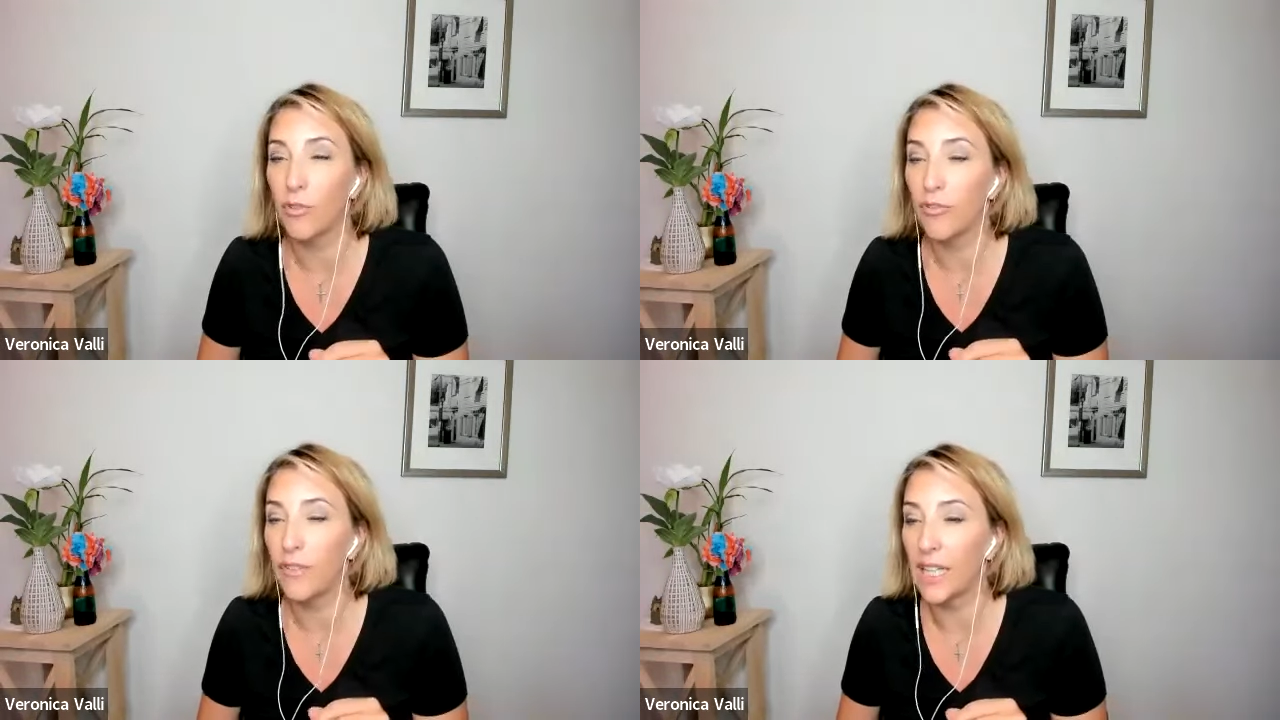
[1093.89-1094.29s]

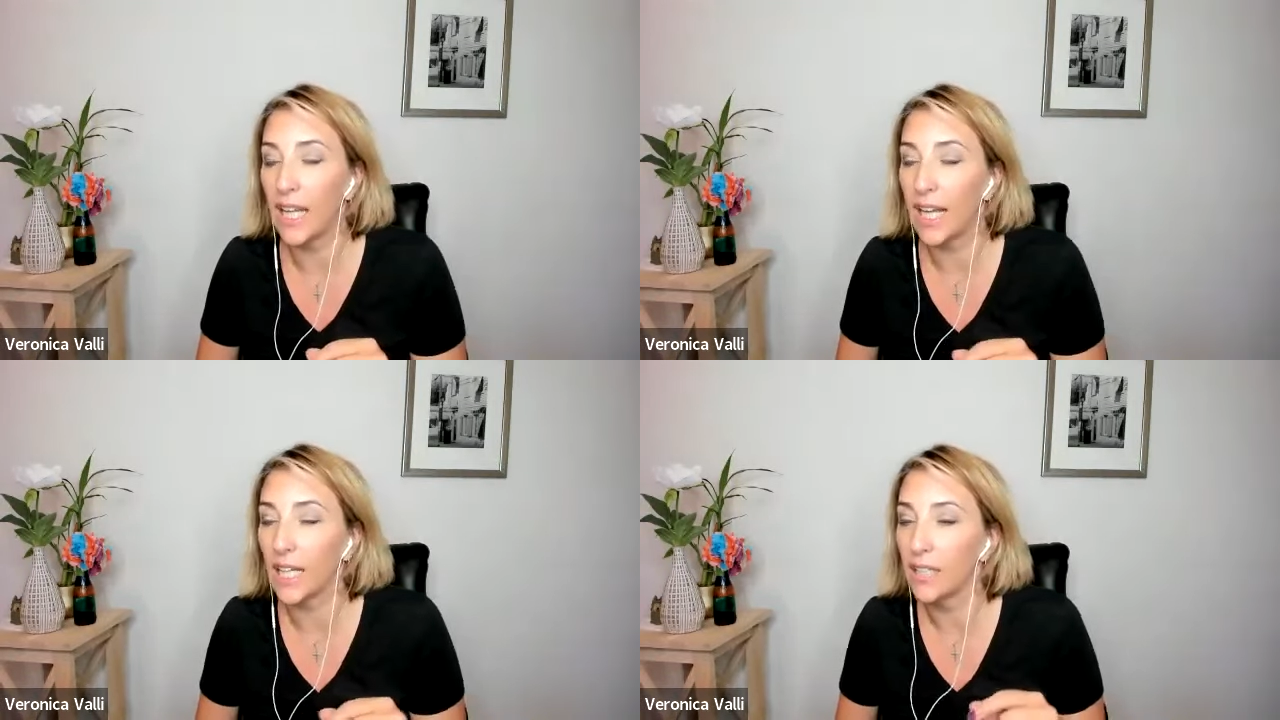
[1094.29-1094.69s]

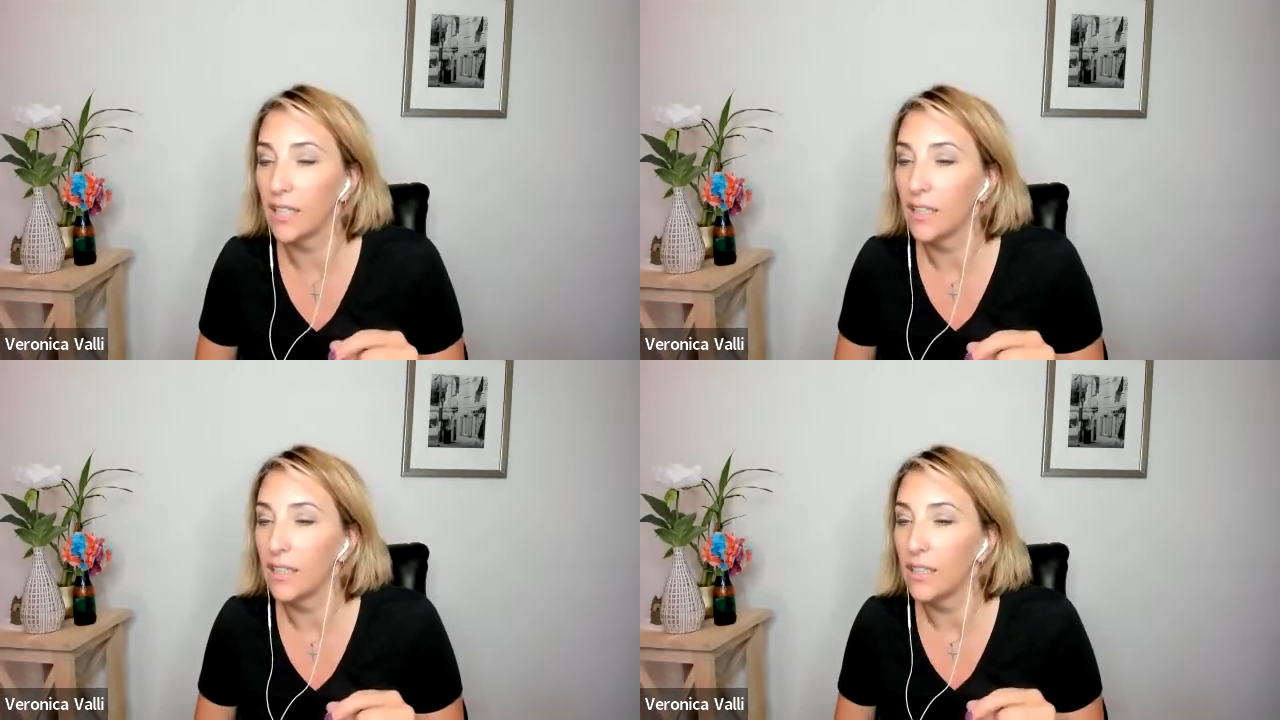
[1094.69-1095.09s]
revealing.
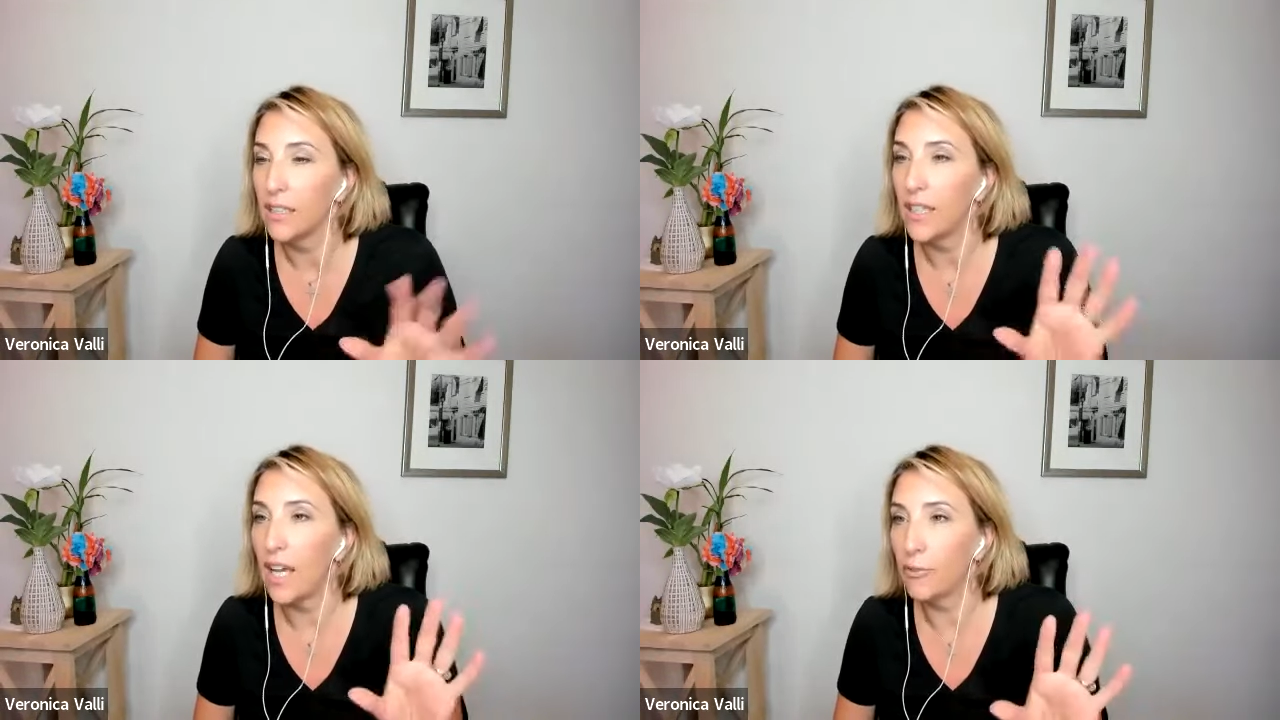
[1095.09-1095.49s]

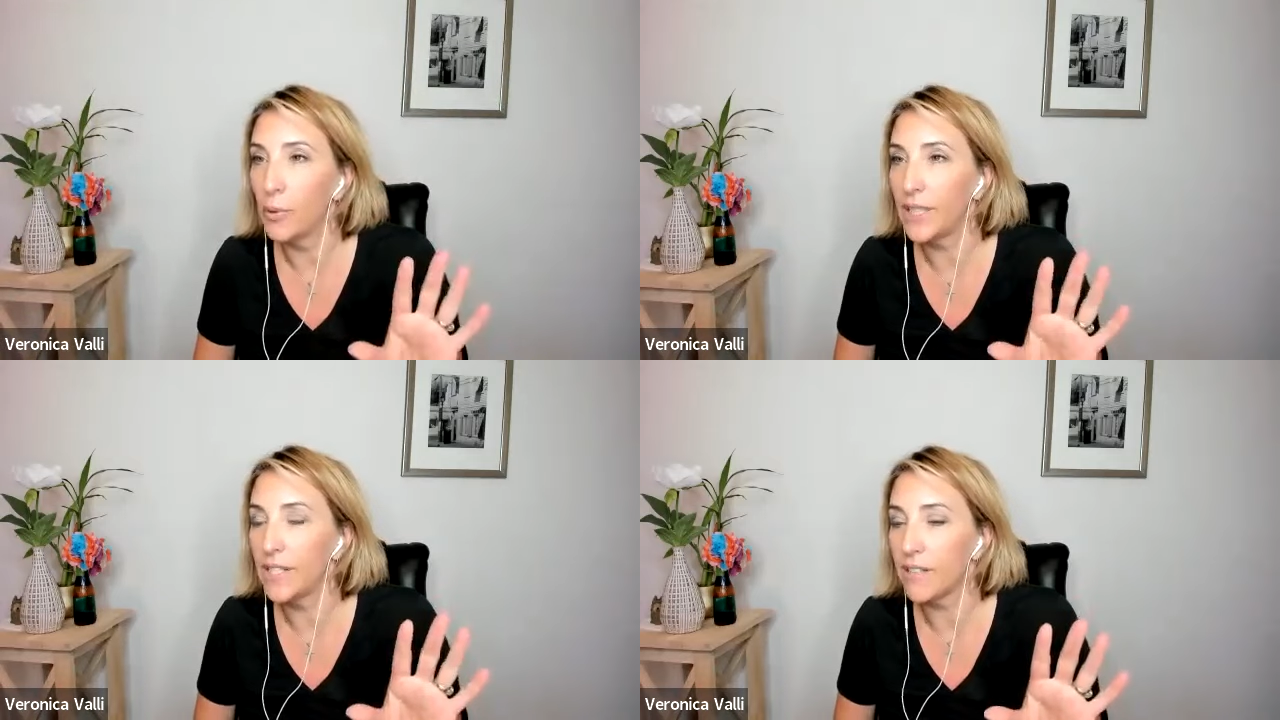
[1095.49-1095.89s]

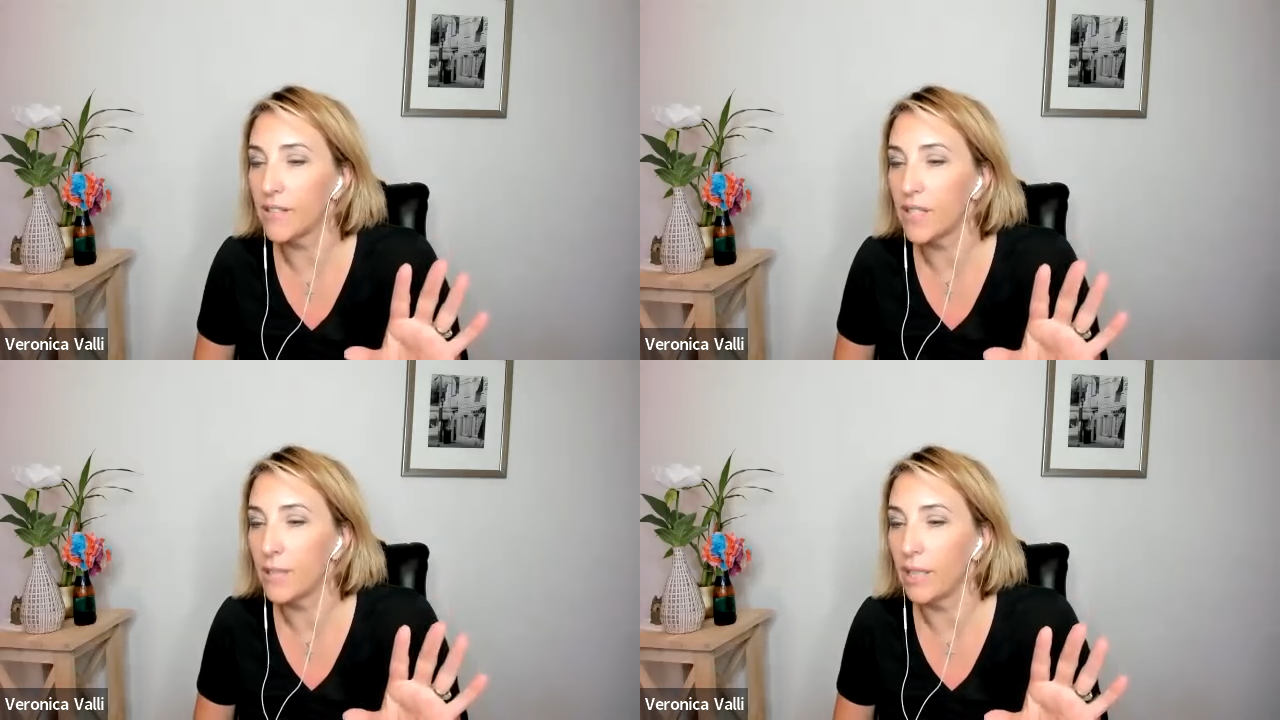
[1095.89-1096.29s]
Everyone can
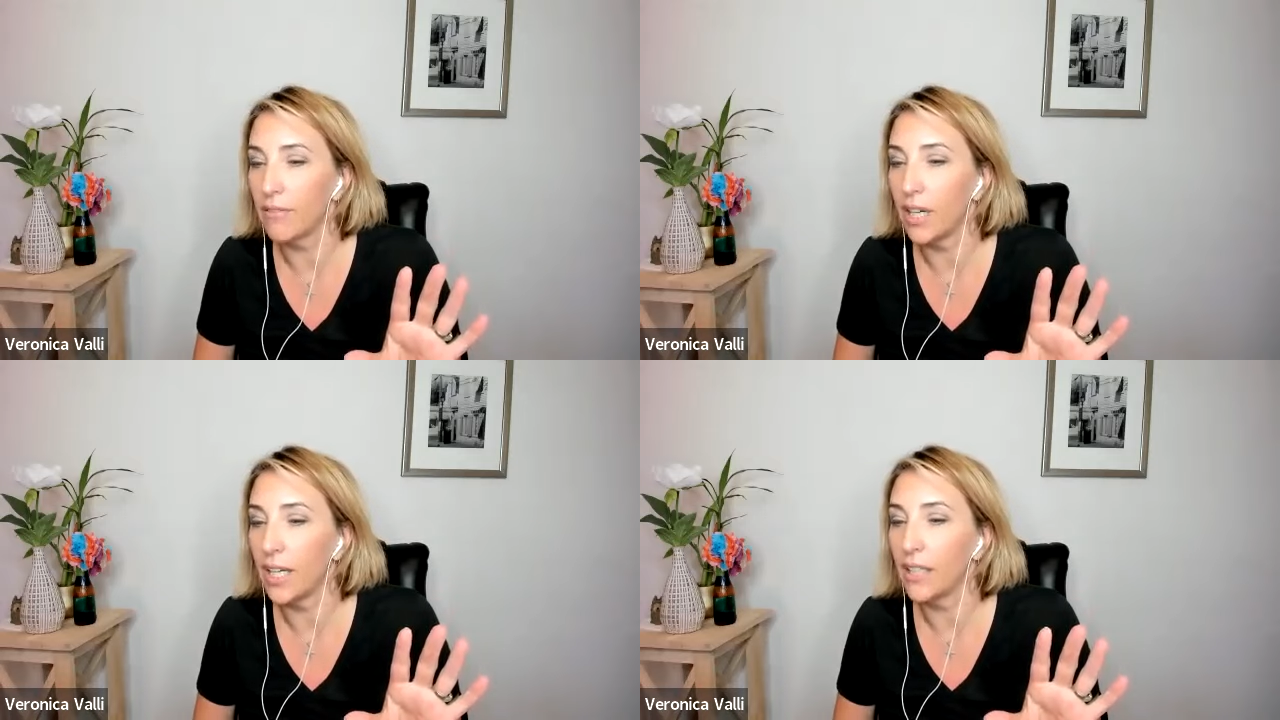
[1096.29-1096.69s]
still see me,
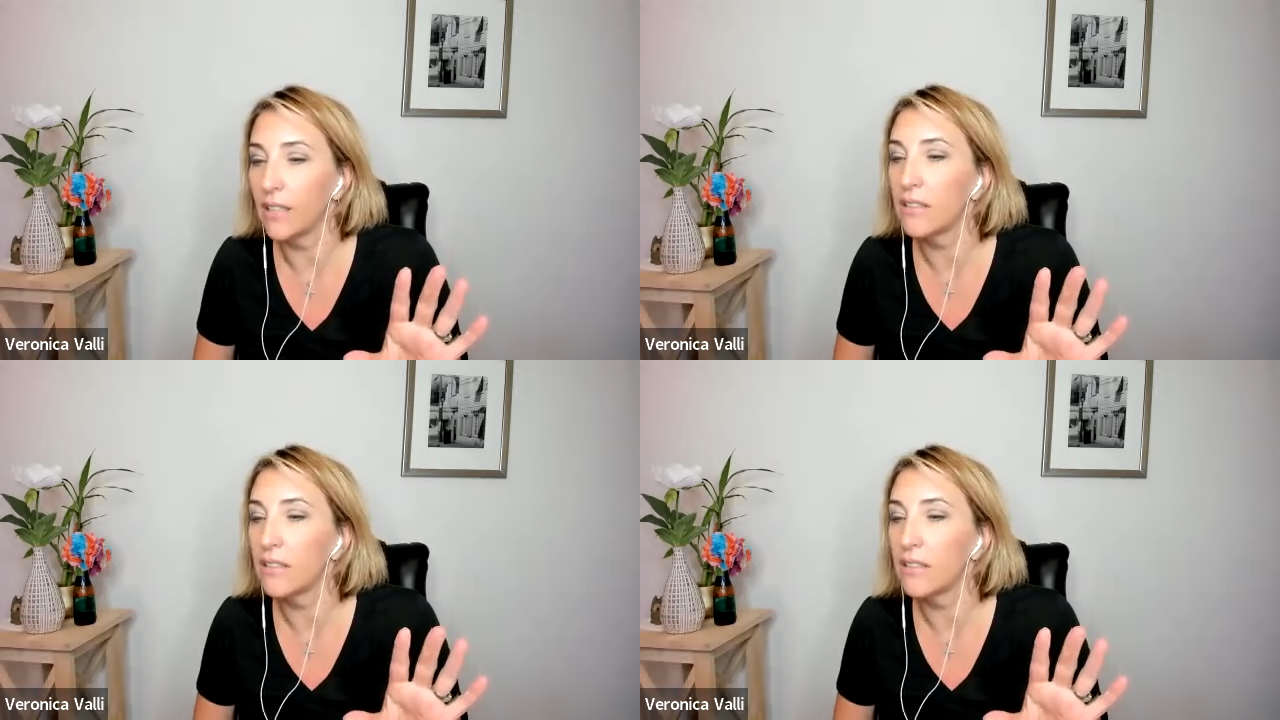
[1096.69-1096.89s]
right?